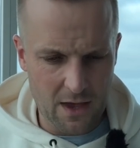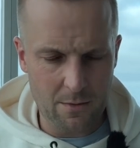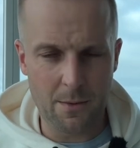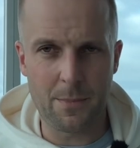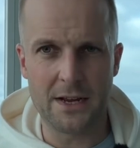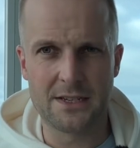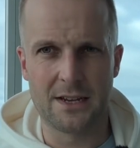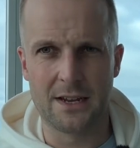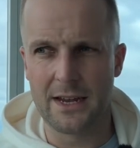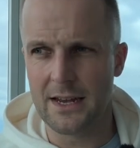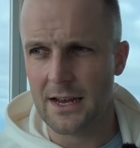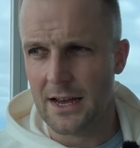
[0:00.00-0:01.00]
But
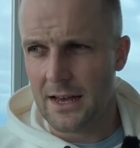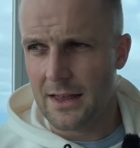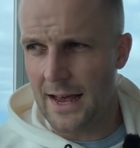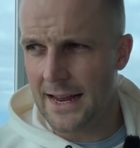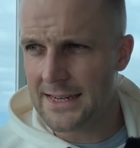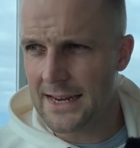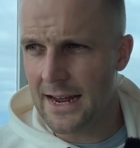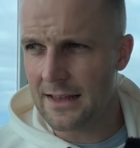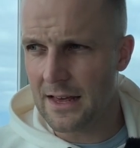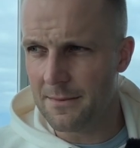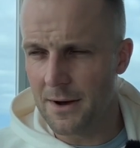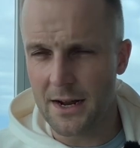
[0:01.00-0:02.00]
basically, they take
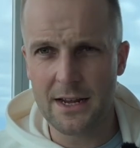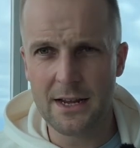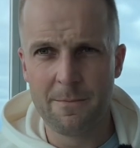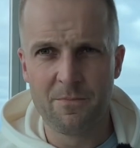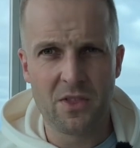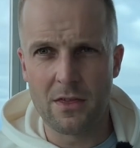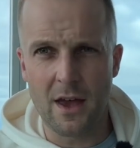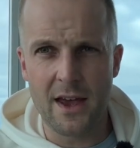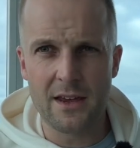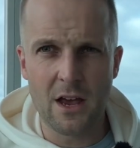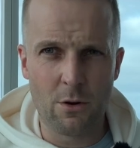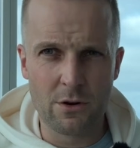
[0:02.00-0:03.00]
that money,
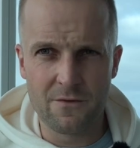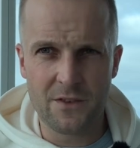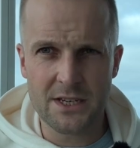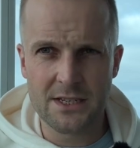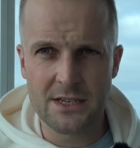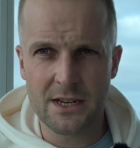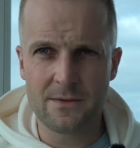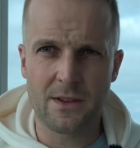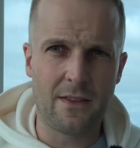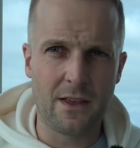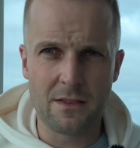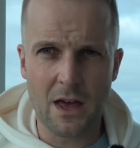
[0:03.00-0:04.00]
they go and invest it,
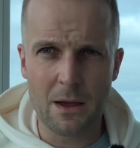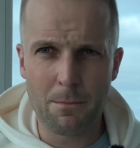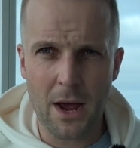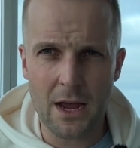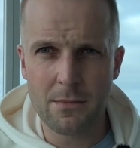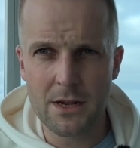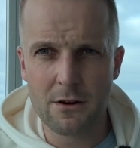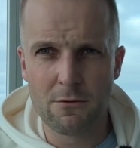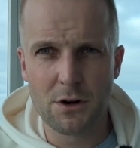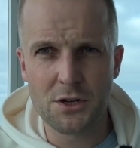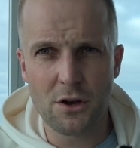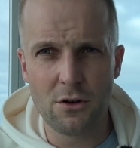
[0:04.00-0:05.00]
and then they pay me a
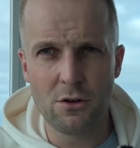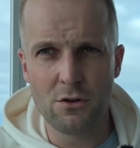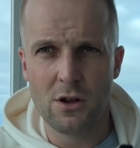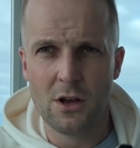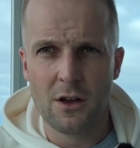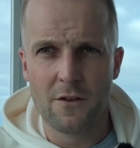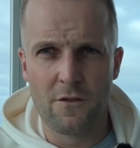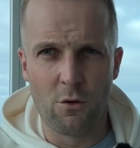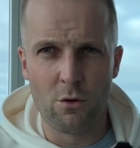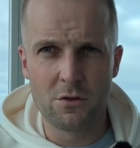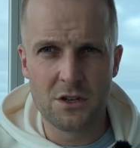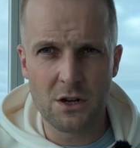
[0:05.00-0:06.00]
return
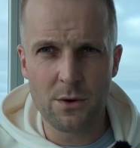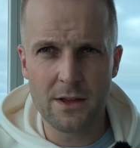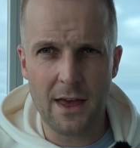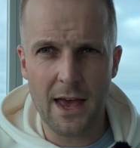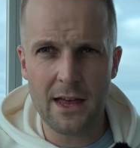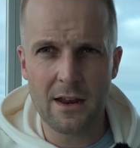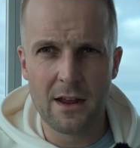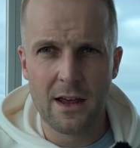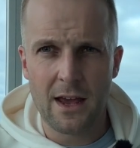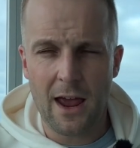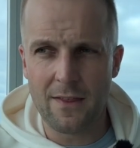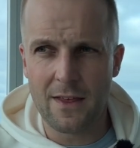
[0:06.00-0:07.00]
for doing that,
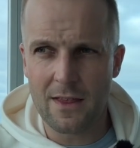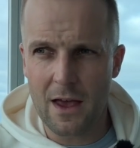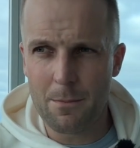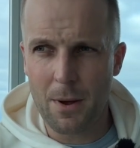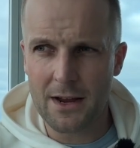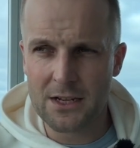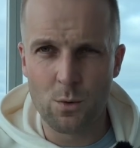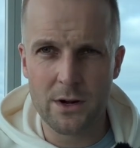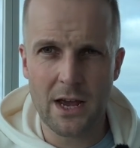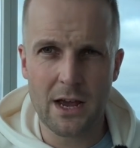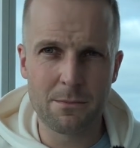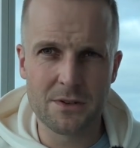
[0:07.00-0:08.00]
and then they pay
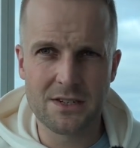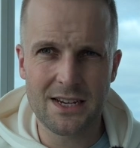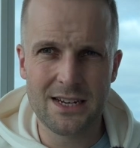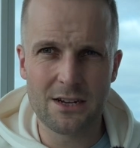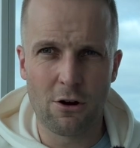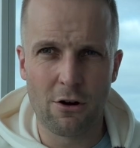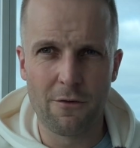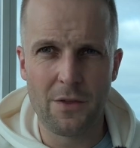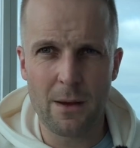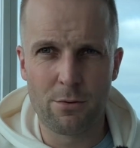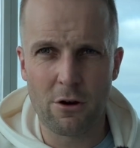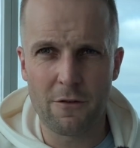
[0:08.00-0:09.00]
28% of
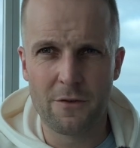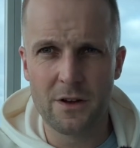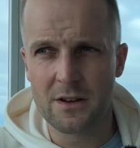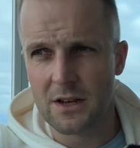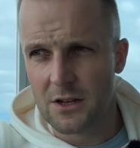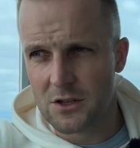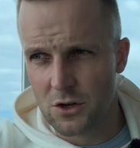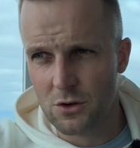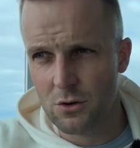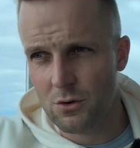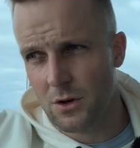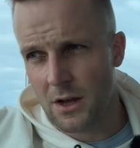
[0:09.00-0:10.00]
that profit
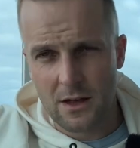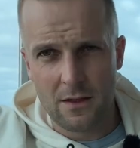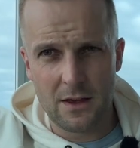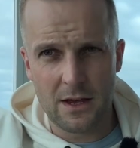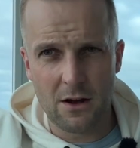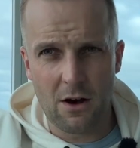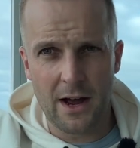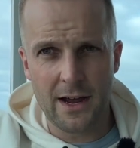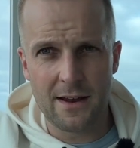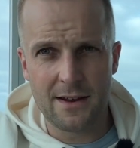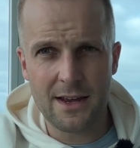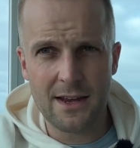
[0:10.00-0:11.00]
to the
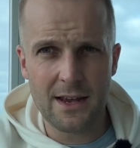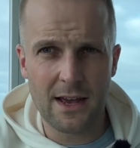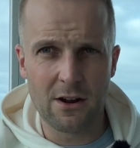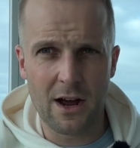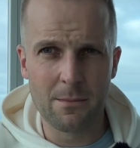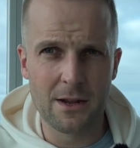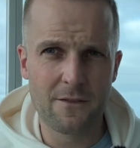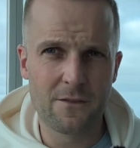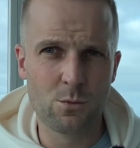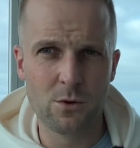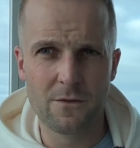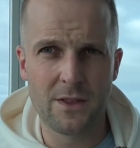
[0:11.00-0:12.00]
IRD, and I'm left
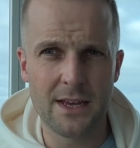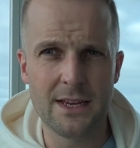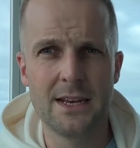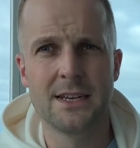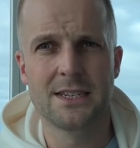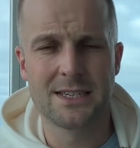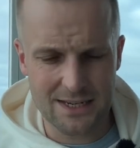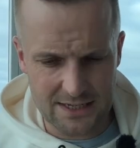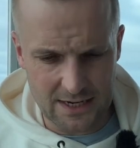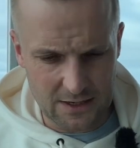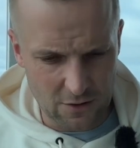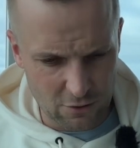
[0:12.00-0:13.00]
with the
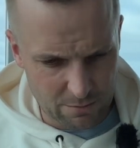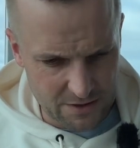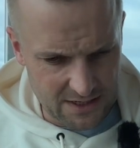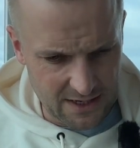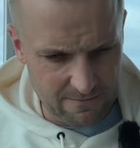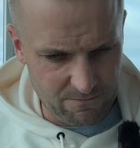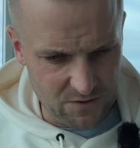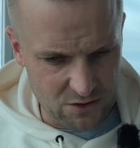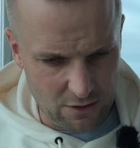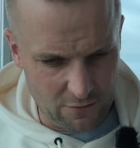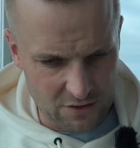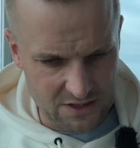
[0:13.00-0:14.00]
62%. So
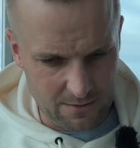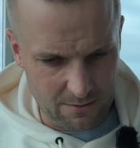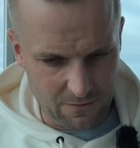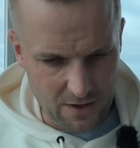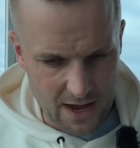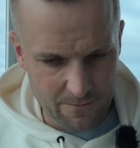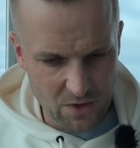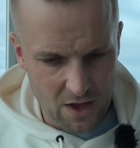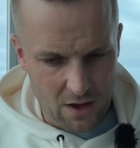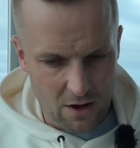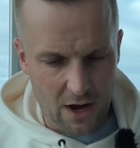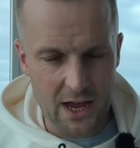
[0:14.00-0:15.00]
I've got some of that.
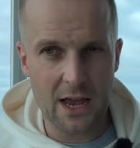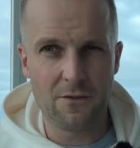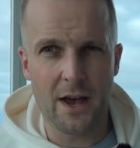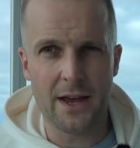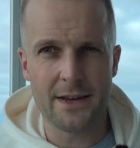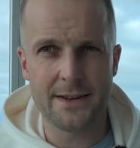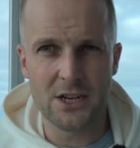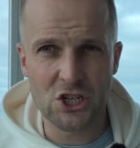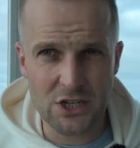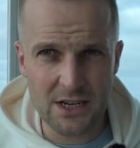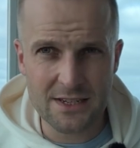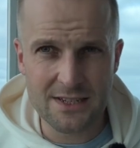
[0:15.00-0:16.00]
I have a
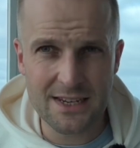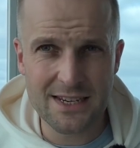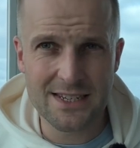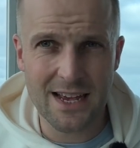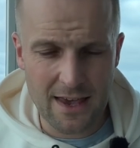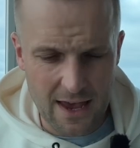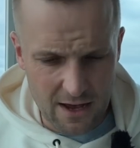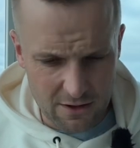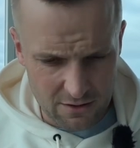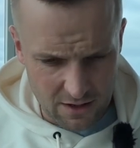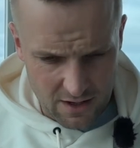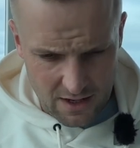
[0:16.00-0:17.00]
Sharesies
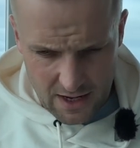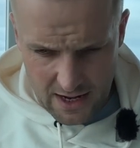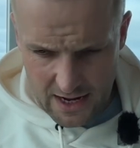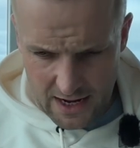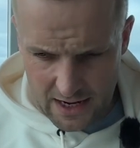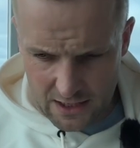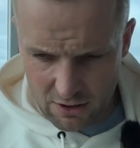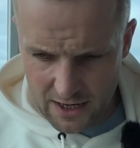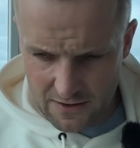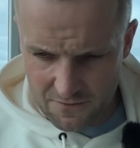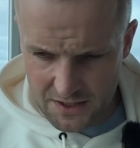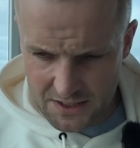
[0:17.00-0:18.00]
account, and I
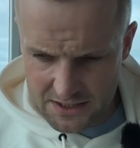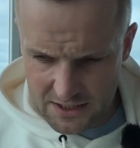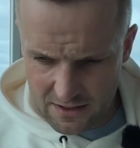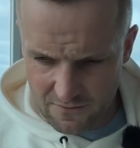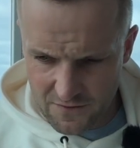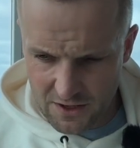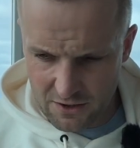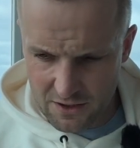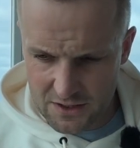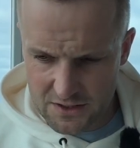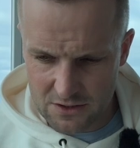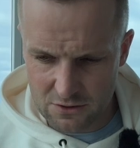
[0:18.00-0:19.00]
invest in
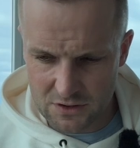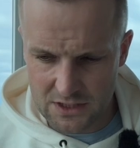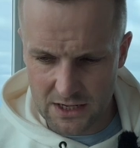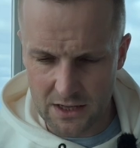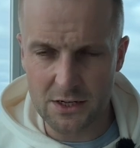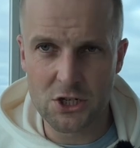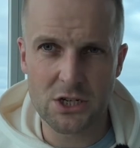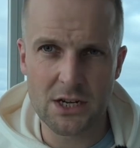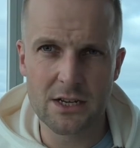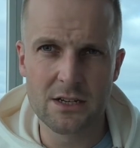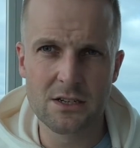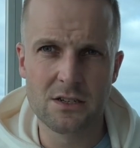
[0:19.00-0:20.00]
various New Zealand
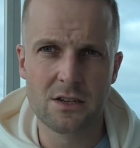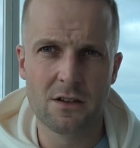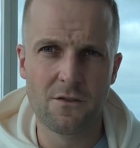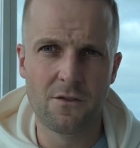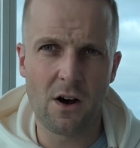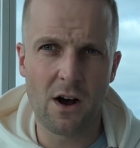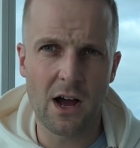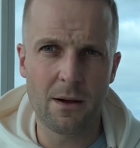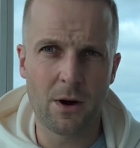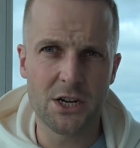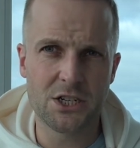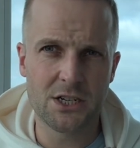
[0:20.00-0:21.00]
shares via
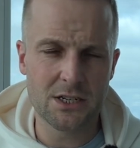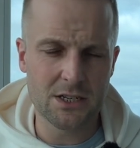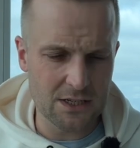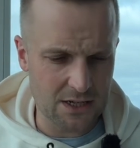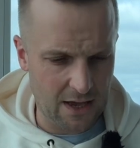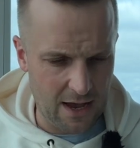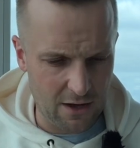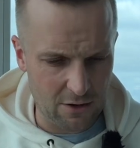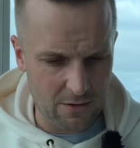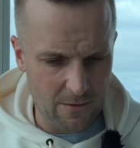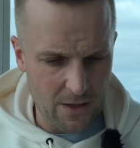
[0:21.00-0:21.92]
my Sharesies account.